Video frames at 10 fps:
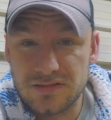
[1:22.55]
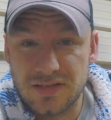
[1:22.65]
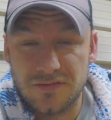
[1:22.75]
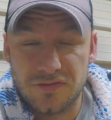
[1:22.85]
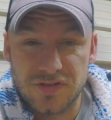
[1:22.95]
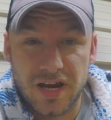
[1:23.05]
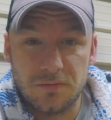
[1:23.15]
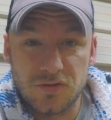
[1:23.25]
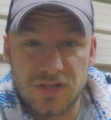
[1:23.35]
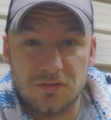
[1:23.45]
Say if there's
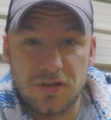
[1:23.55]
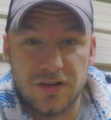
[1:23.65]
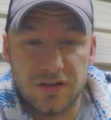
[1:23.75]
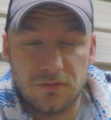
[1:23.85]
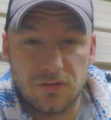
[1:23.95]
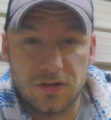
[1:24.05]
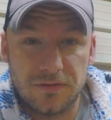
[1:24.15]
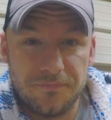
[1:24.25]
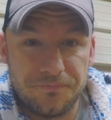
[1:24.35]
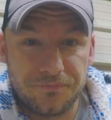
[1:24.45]
animals out there, or
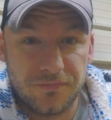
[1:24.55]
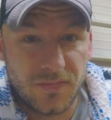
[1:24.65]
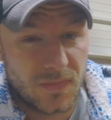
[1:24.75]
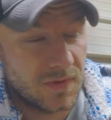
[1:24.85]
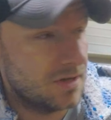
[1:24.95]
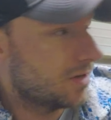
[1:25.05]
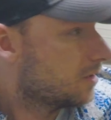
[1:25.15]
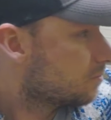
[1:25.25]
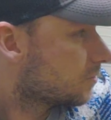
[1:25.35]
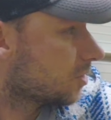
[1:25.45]

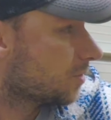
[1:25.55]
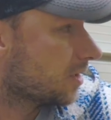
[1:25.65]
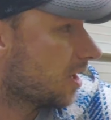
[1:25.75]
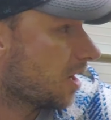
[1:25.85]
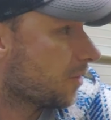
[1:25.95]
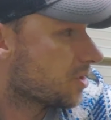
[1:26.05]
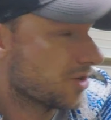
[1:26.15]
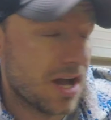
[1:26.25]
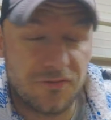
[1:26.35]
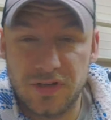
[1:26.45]
a little bit of highway
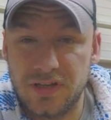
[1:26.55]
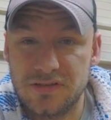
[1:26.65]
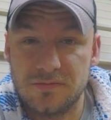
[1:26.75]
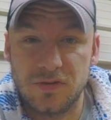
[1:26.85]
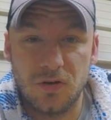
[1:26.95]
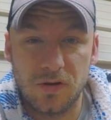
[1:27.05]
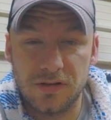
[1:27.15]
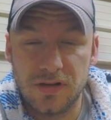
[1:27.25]
traffic gets them going.